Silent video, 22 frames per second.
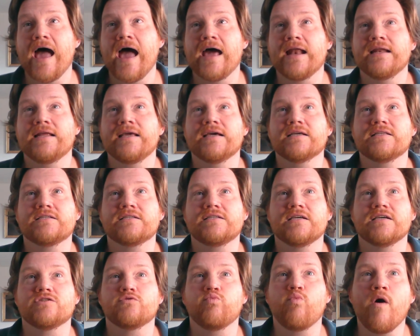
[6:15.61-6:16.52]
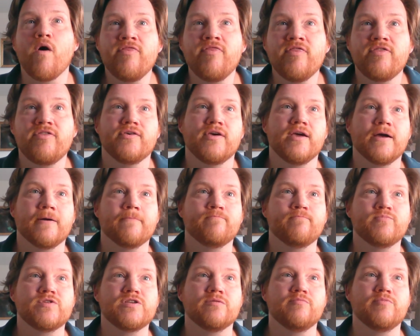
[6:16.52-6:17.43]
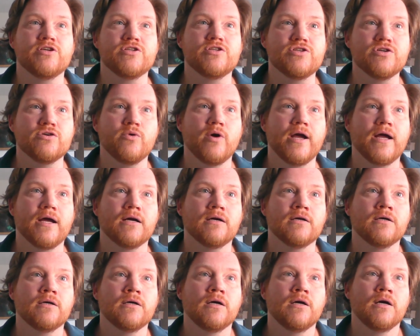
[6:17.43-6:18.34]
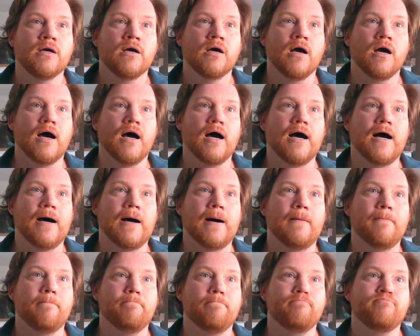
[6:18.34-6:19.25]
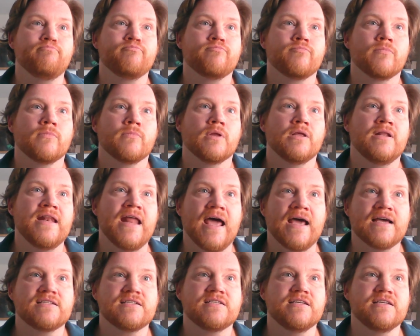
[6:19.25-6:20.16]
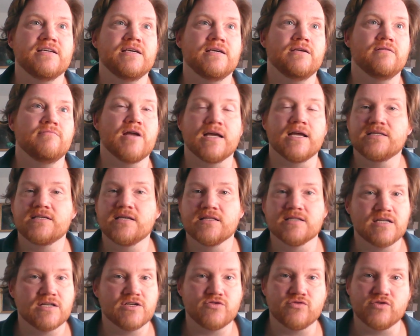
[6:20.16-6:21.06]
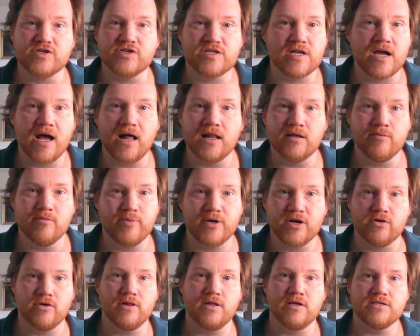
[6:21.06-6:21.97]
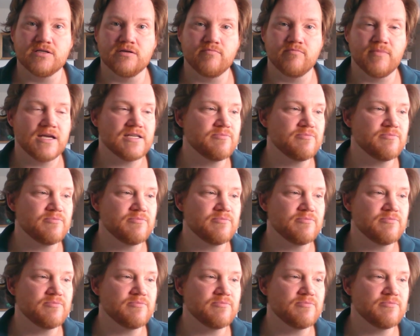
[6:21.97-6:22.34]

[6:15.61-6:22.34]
And it's one thing to be doing nasty 19th century style imperialism.